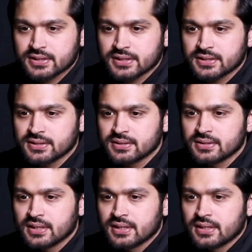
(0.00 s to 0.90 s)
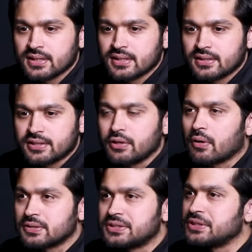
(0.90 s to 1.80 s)
certain
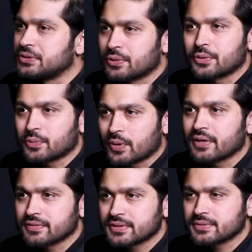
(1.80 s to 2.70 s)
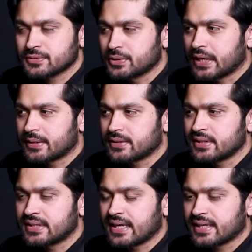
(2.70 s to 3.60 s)
theology or whatever to
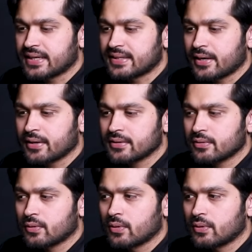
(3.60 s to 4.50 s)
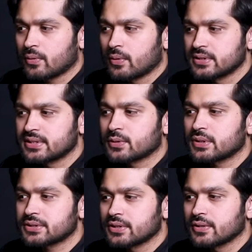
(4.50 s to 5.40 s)
get there. Or is it a
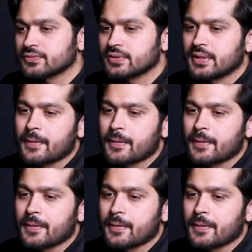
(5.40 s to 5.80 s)
question of